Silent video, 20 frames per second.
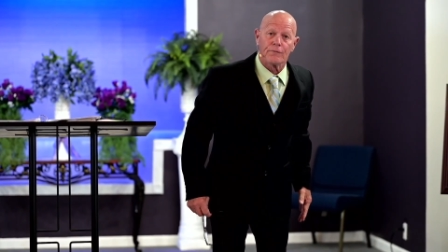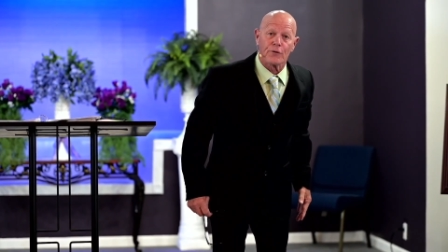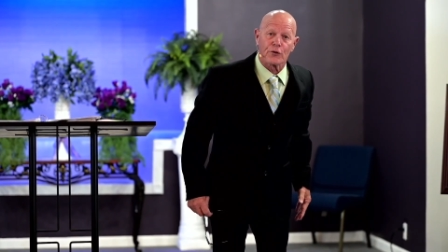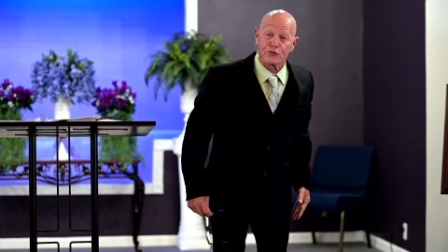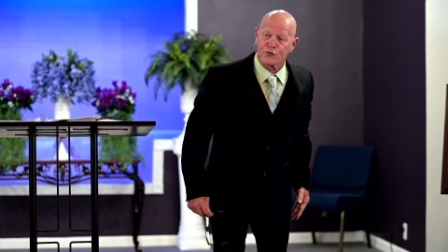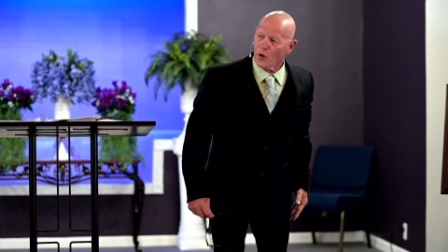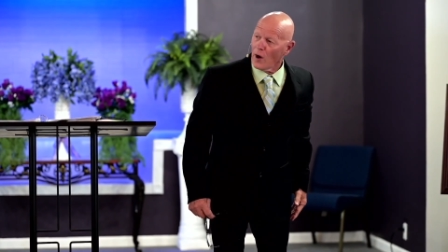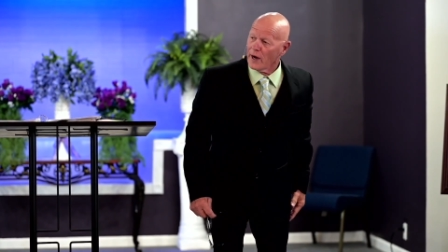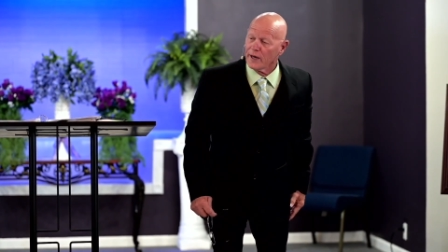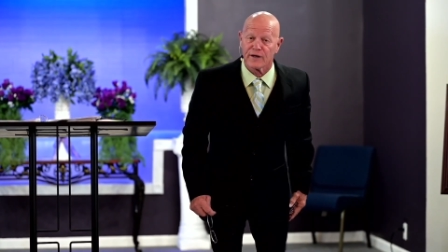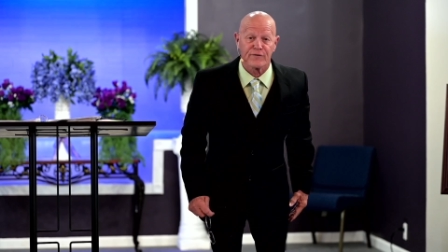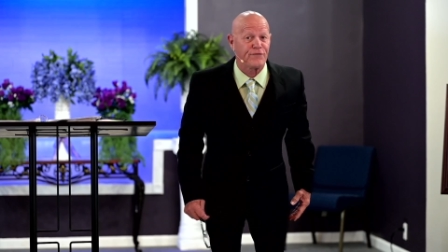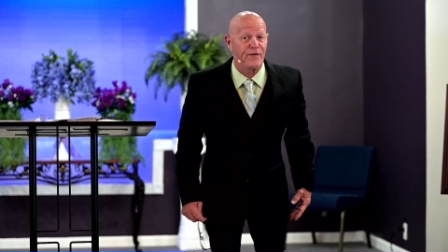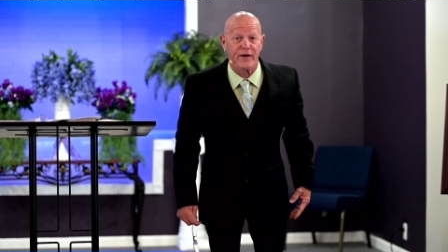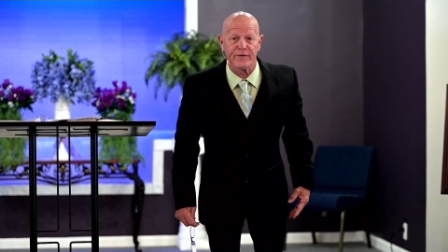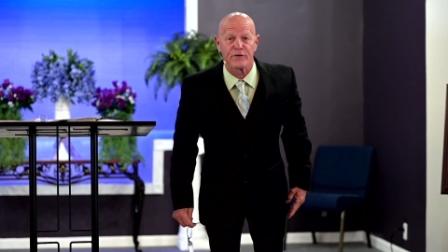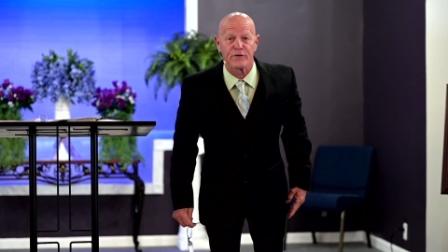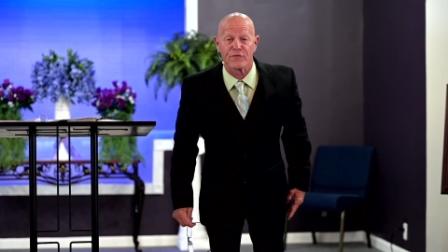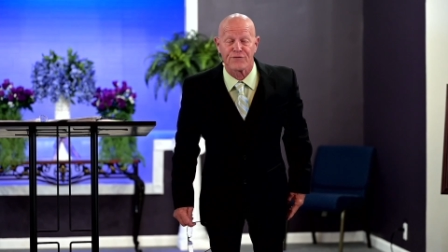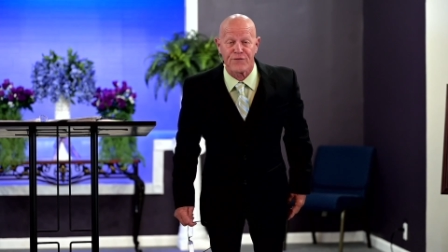trying to feed
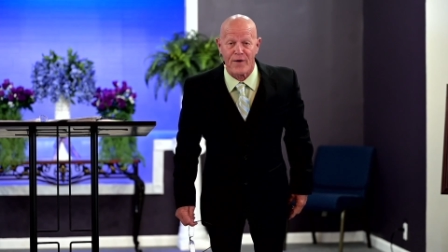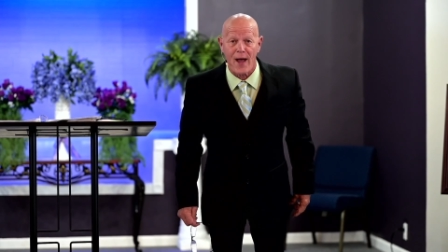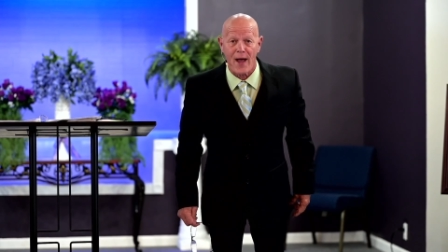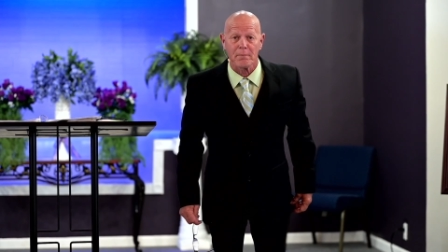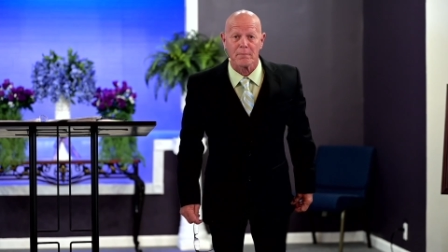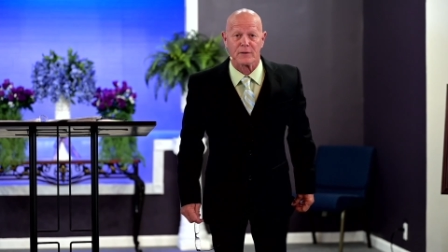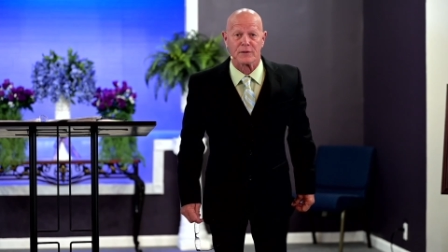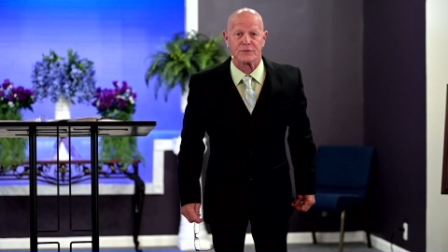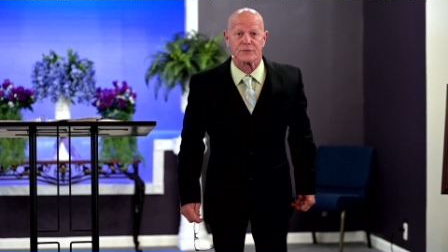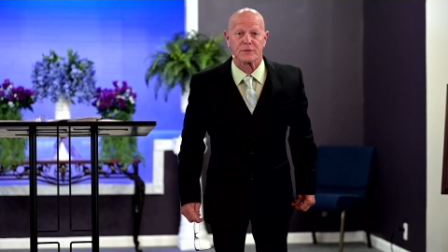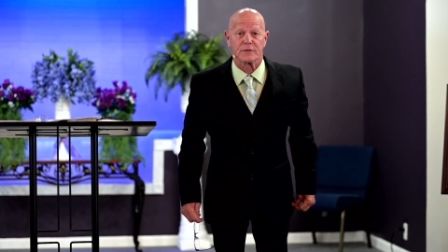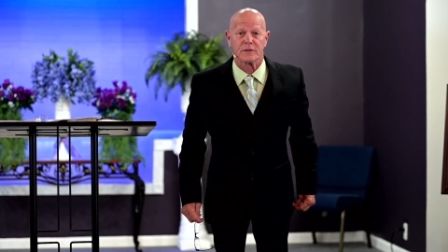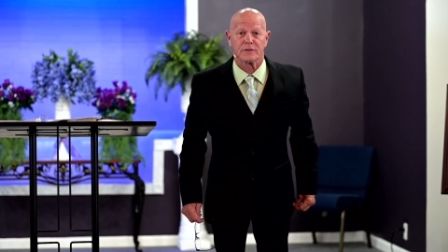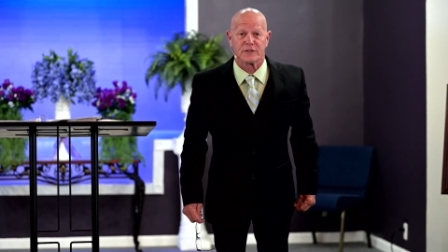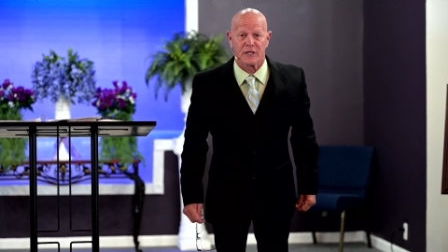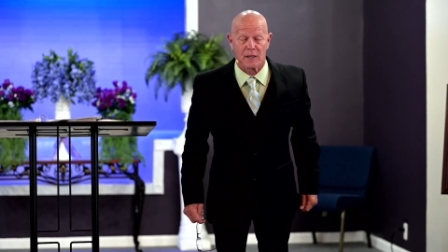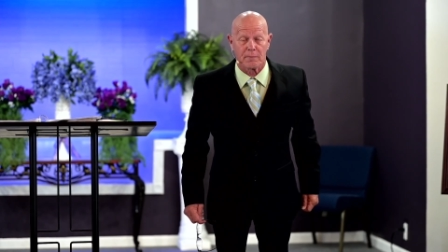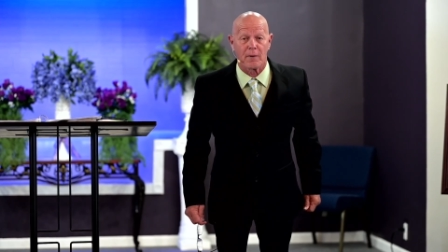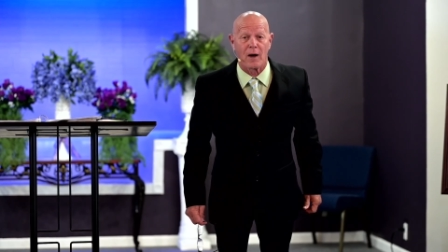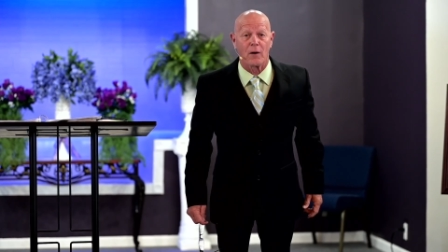their families. Is
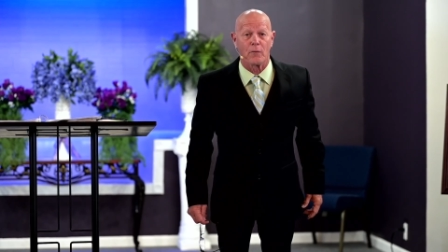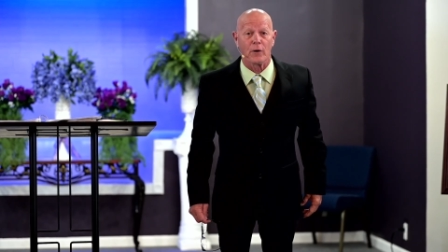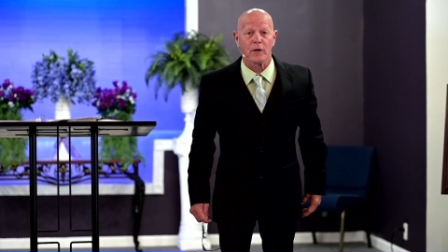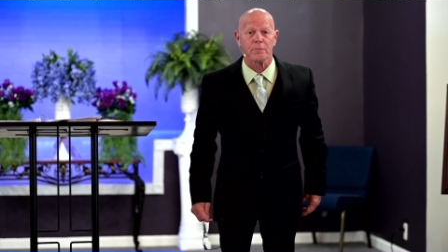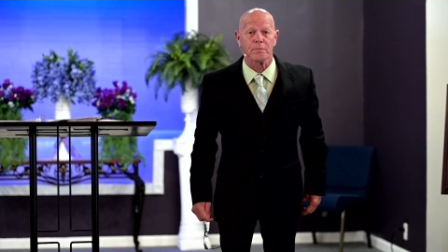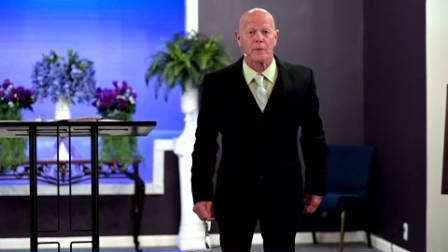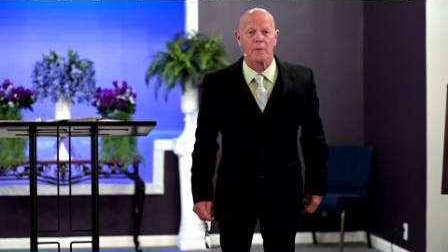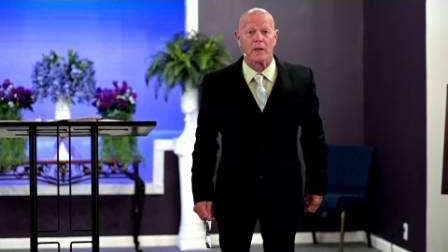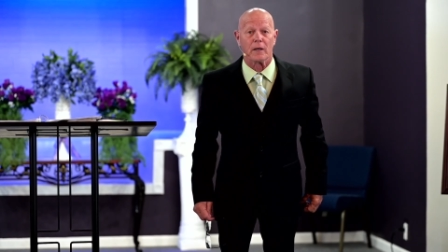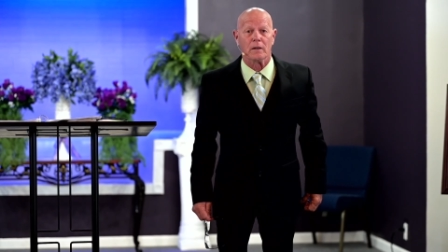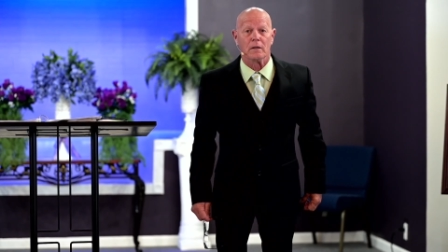anybody with me?